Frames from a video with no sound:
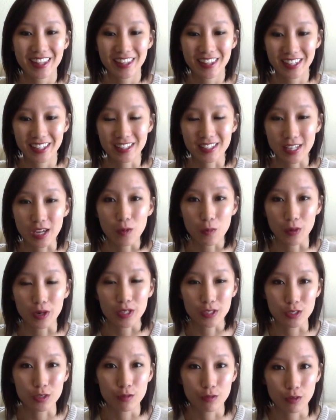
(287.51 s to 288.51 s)
It's like
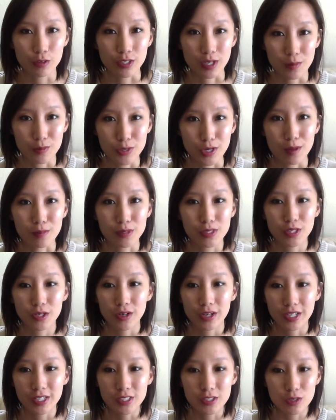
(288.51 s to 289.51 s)
working 2 full-time jobs.
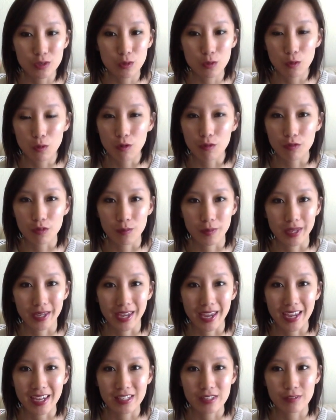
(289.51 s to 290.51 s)
They're in school from like
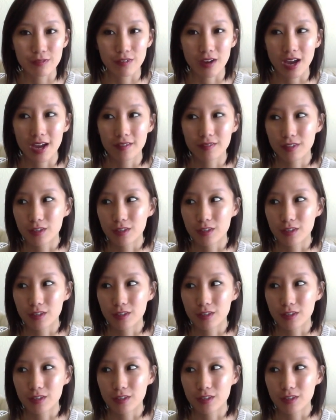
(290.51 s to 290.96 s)
8 to 5,